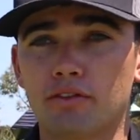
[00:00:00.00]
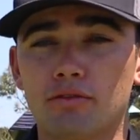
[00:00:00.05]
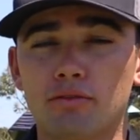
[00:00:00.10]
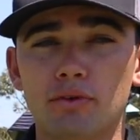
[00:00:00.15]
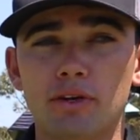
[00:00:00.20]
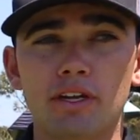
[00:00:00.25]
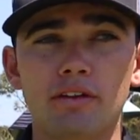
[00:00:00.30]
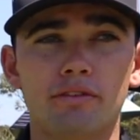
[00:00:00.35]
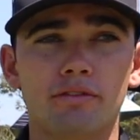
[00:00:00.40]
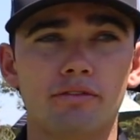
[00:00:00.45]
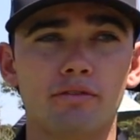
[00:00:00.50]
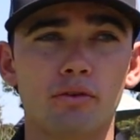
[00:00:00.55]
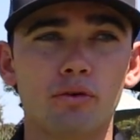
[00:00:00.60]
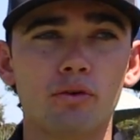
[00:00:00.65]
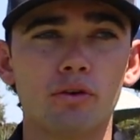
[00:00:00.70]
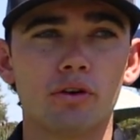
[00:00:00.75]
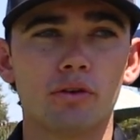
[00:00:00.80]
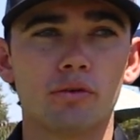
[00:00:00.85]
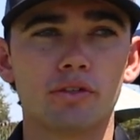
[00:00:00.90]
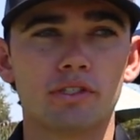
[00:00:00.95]
three,
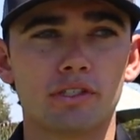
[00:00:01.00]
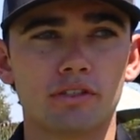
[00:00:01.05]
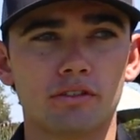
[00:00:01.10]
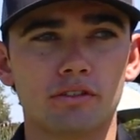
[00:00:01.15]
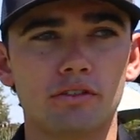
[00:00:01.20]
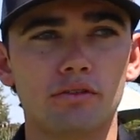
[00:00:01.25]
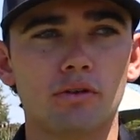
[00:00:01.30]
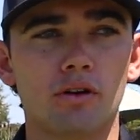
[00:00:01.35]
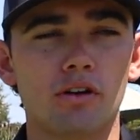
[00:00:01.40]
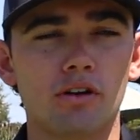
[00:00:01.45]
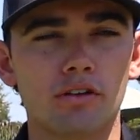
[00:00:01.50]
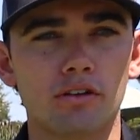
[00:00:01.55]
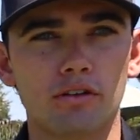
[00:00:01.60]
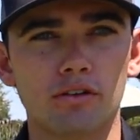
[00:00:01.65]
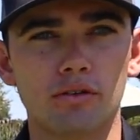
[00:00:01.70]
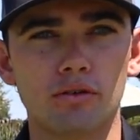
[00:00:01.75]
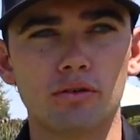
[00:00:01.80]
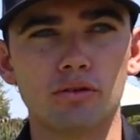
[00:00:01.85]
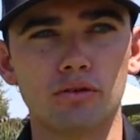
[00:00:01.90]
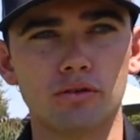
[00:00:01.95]
four, which are two
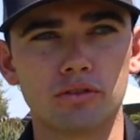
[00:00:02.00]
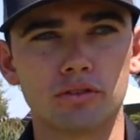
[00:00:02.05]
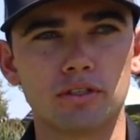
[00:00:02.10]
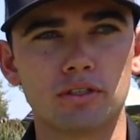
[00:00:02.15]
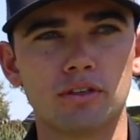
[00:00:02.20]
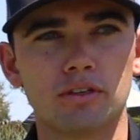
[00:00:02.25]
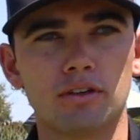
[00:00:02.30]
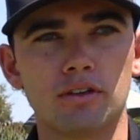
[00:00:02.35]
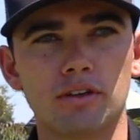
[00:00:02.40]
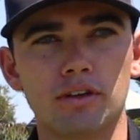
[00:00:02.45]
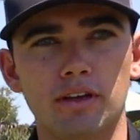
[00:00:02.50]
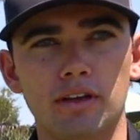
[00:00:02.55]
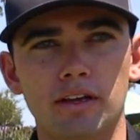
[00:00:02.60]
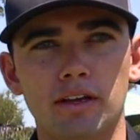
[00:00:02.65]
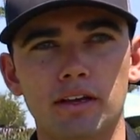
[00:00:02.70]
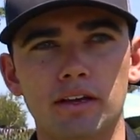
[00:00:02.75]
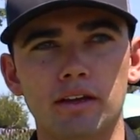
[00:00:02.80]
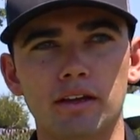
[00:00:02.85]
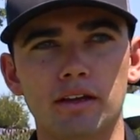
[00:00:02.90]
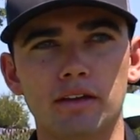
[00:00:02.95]
harder holes
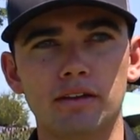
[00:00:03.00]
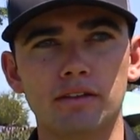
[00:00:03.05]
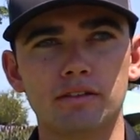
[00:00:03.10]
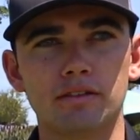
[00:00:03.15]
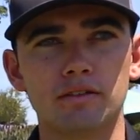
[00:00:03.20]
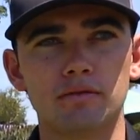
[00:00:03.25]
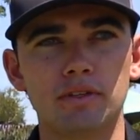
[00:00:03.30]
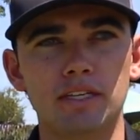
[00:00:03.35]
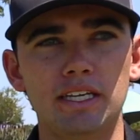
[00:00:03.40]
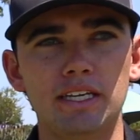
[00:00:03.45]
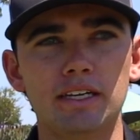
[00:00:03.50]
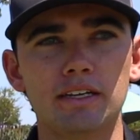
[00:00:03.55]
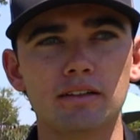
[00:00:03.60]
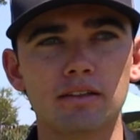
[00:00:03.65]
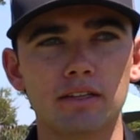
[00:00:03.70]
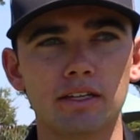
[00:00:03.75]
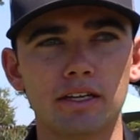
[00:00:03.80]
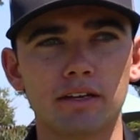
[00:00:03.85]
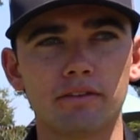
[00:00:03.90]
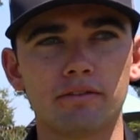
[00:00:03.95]
and
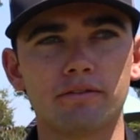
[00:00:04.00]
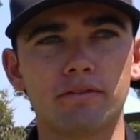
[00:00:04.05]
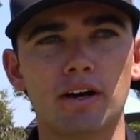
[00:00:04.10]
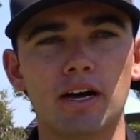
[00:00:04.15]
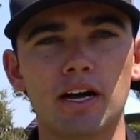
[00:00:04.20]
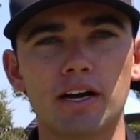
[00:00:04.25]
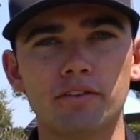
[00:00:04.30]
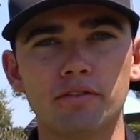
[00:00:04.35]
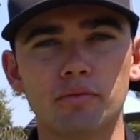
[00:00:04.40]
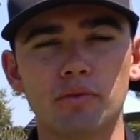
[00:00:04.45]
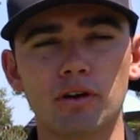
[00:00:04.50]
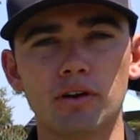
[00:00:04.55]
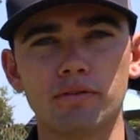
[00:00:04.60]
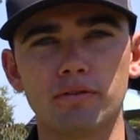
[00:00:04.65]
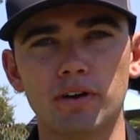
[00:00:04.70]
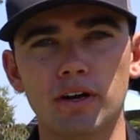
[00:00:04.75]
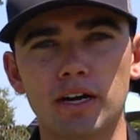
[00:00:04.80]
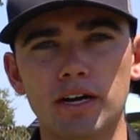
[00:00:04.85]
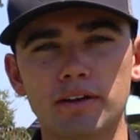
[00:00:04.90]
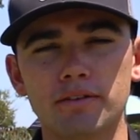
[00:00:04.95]
eagling five, par
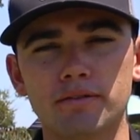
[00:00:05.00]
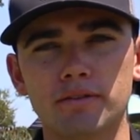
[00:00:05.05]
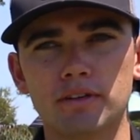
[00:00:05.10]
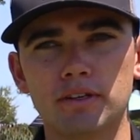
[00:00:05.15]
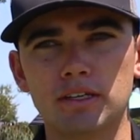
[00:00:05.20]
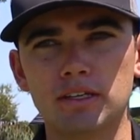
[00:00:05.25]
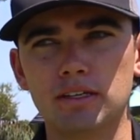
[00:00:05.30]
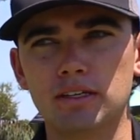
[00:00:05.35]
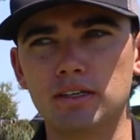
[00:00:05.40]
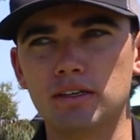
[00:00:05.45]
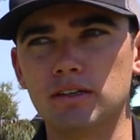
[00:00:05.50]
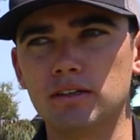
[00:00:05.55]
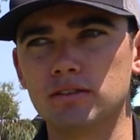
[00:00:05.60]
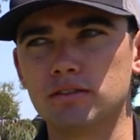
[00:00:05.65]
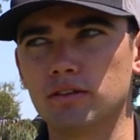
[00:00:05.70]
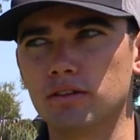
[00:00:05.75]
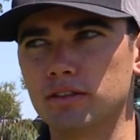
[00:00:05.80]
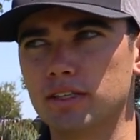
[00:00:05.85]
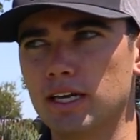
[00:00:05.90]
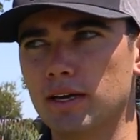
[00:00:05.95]
five.
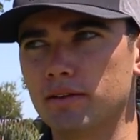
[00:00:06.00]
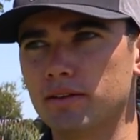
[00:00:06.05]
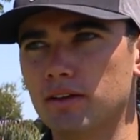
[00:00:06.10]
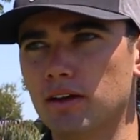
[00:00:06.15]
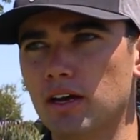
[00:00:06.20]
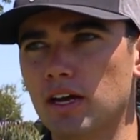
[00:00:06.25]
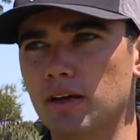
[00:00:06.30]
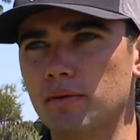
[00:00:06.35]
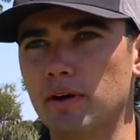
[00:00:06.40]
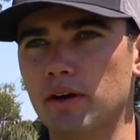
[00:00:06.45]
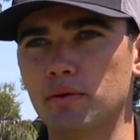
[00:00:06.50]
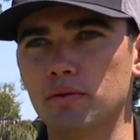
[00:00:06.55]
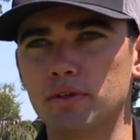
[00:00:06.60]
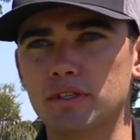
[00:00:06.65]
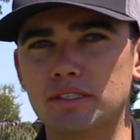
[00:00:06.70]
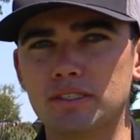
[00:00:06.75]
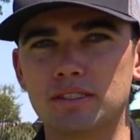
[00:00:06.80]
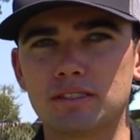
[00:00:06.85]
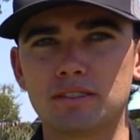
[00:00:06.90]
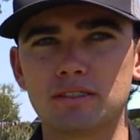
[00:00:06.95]
So at that time I
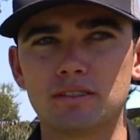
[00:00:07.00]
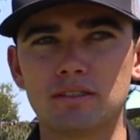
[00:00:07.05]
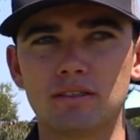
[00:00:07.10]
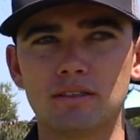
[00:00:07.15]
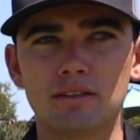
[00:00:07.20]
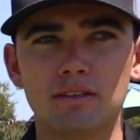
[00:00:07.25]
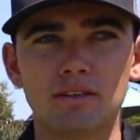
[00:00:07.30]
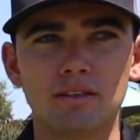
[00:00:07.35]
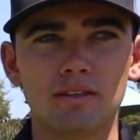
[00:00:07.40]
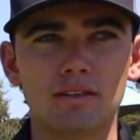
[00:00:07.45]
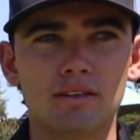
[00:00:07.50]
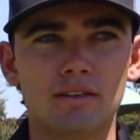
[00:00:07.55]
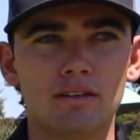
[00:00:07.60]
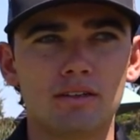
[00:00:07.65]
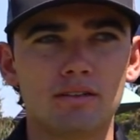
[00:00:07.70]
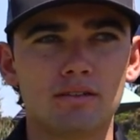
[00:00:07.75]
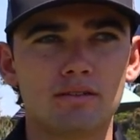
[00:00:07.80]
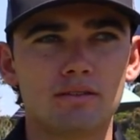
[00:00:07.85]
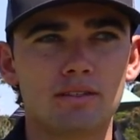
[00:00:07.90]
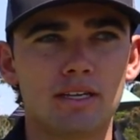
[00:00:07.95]
was
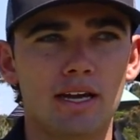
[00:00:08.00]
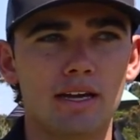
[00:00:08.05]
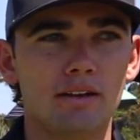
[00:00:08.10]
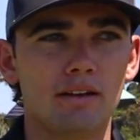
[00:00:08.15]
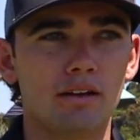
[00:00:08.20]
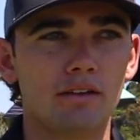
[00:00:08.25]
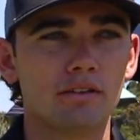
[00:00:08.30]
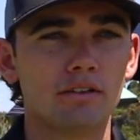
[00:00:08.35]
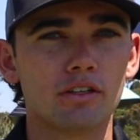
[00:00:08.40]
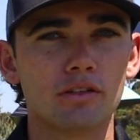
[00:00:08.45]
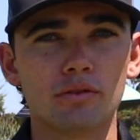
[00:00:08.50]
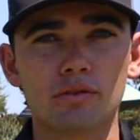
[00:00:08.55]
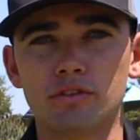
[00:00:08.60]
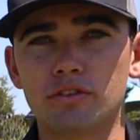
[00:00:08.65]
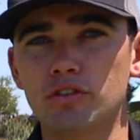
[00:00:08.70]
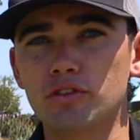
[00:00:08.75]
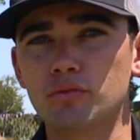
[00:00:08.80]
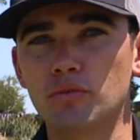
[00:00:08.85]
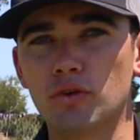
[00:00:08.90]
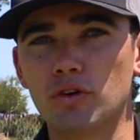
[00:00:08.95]
10 under with
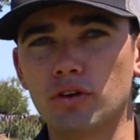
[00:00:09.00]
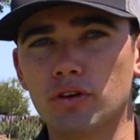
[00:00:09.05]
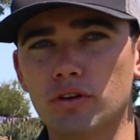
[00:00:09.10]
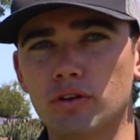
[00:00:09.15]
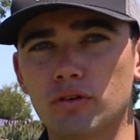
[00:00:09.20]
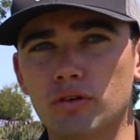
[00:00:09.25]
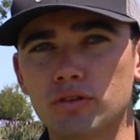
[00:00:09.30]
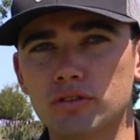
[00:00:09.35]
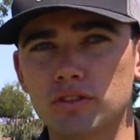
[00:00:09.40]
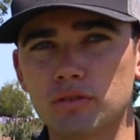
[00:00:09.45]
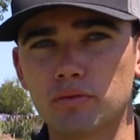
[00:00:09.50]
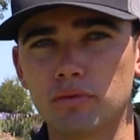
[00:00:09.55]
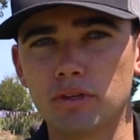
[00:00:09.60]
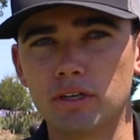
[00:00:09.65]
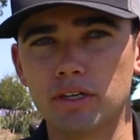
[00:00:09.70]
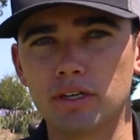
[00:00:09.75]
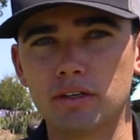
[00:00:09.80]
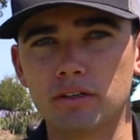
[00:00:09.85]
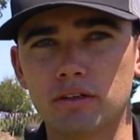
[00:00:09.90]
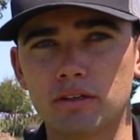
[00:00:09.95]
two more holes to
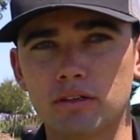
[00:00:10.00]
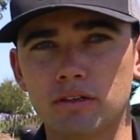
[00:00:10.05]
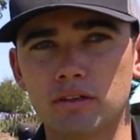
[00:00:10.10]
play.